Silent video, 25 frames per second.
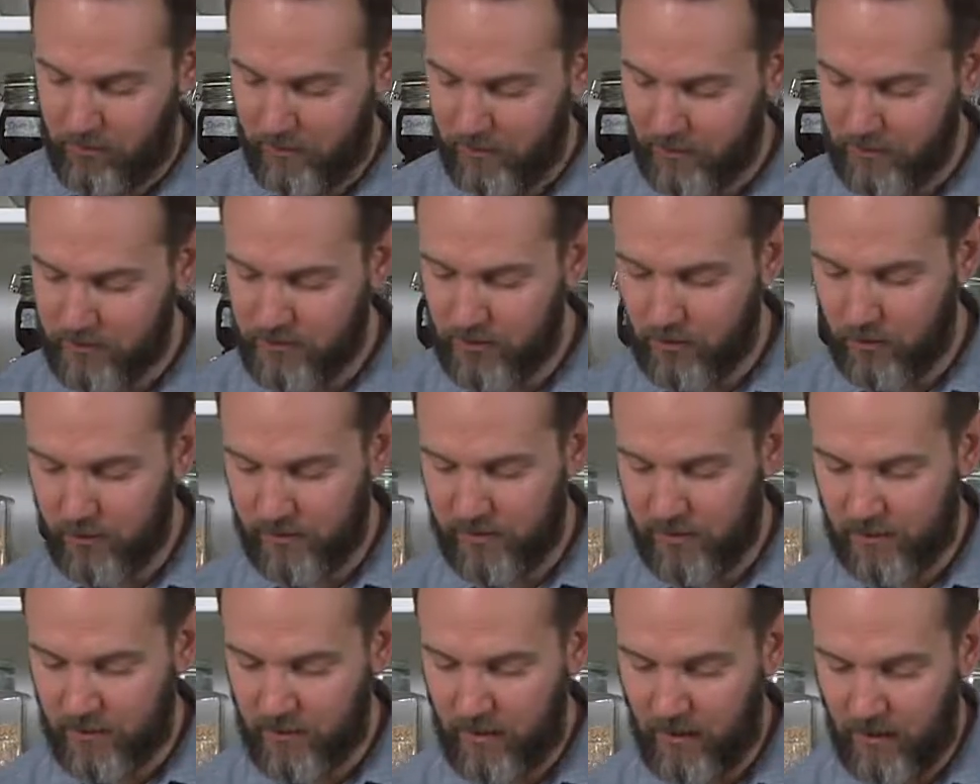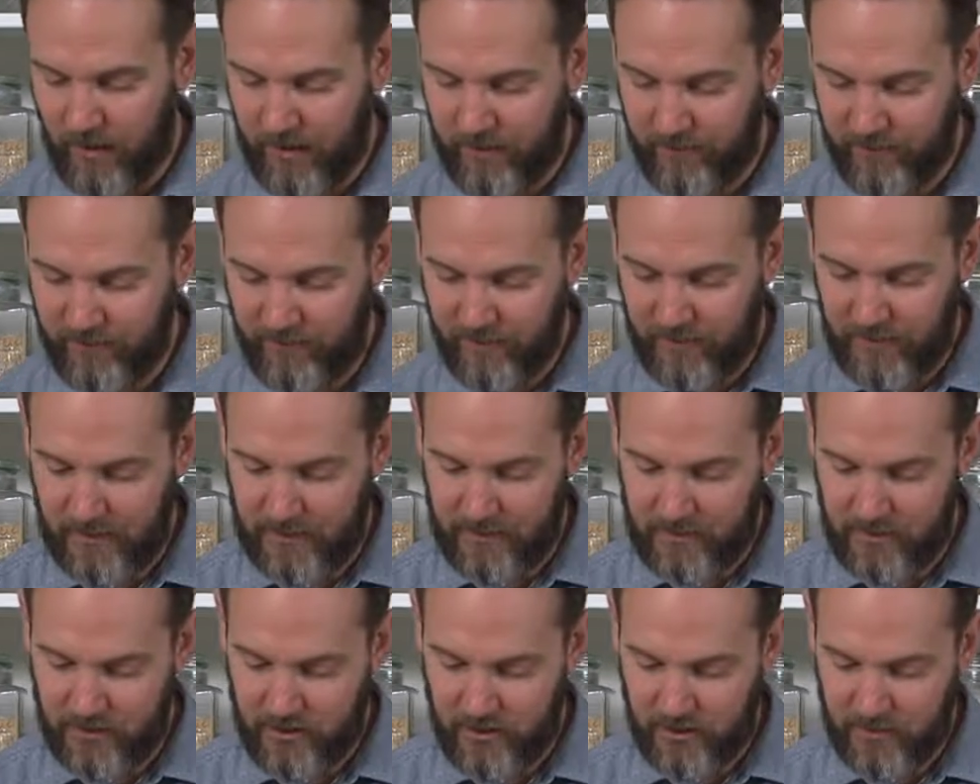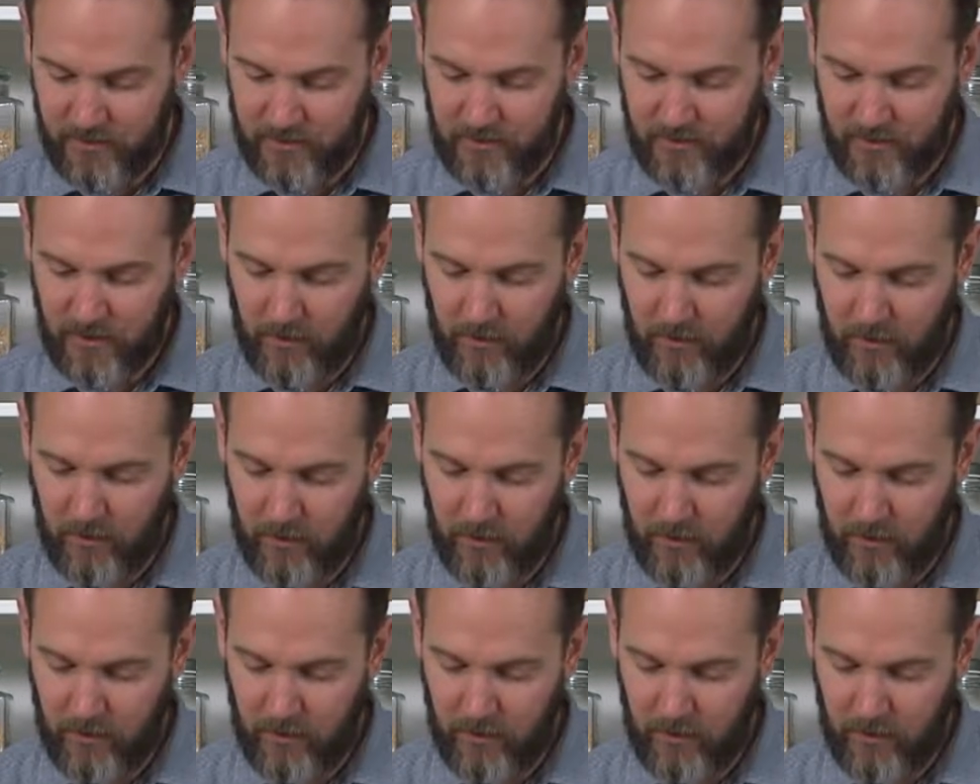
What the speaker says: we're going to do with the knife is just go